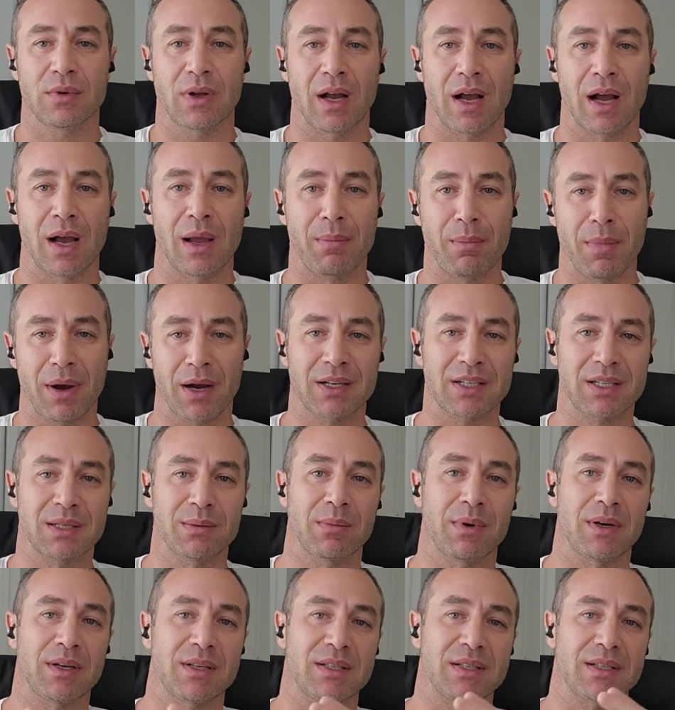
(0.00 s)
I
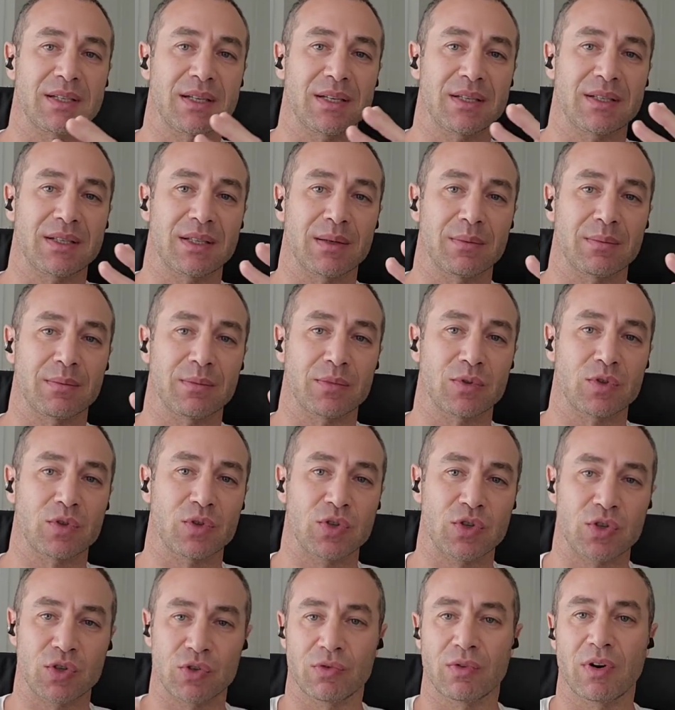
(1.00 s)
maximize system to
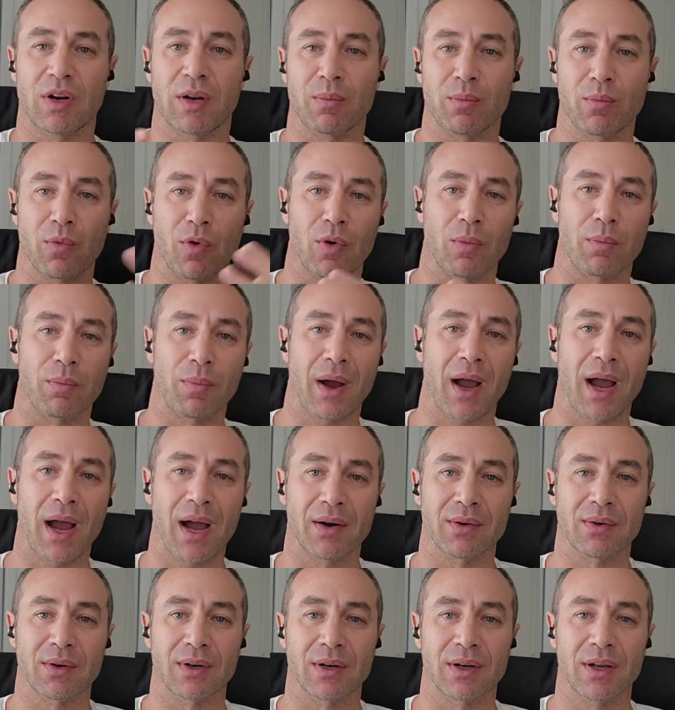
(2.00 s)
generate more
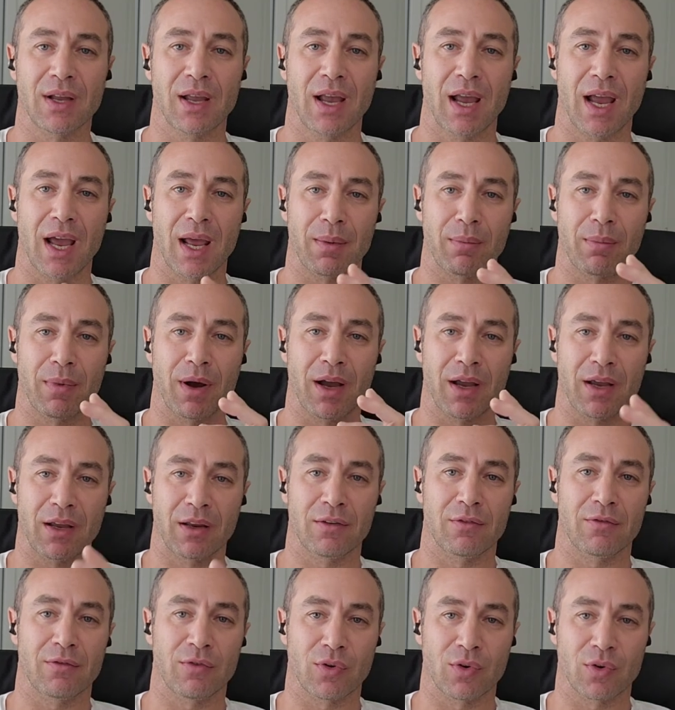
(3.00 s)
power and my
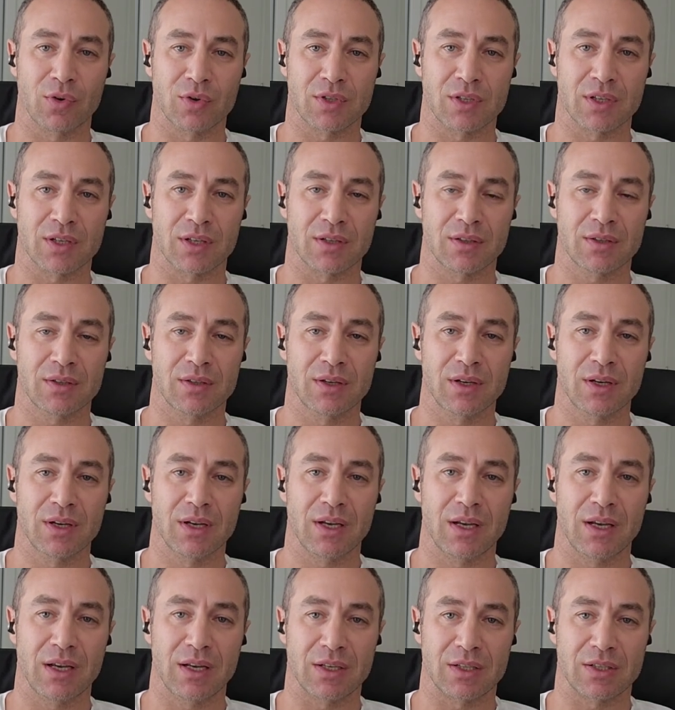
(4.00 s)
inverter
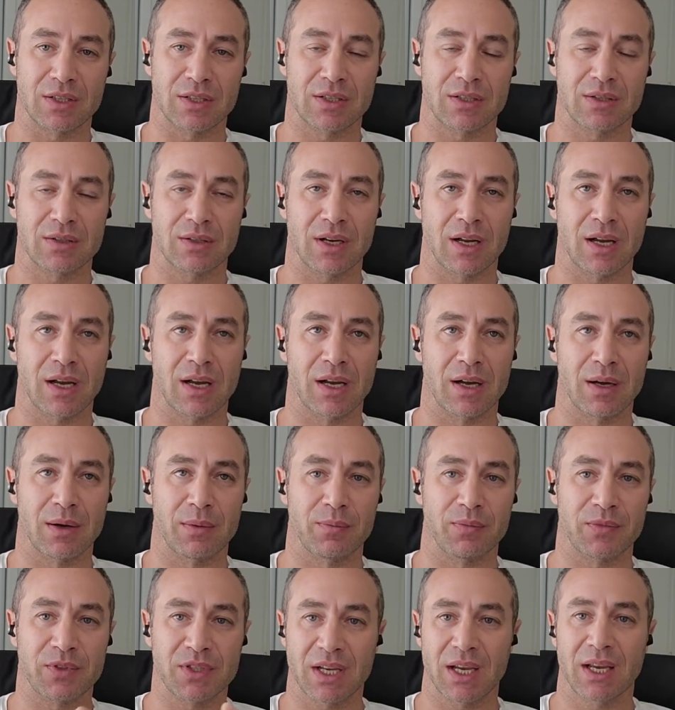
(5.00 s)
is um,
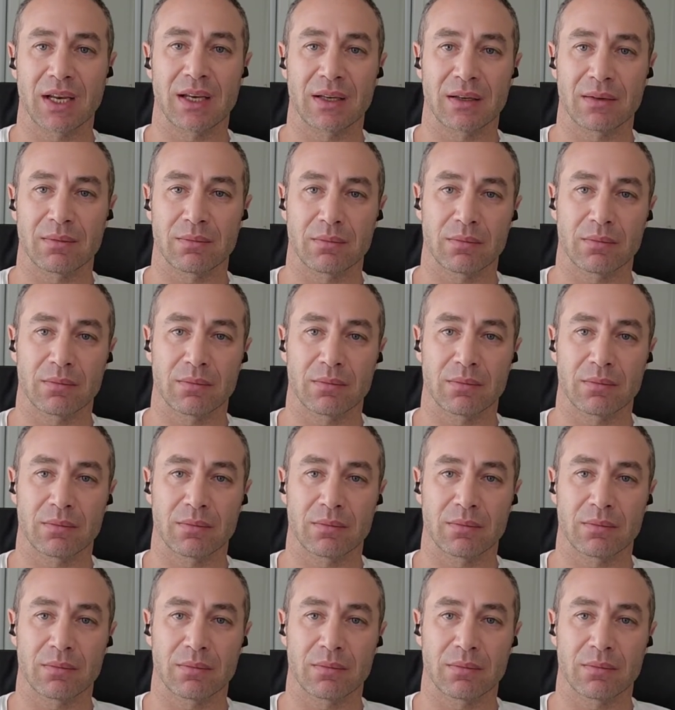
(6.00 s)
10,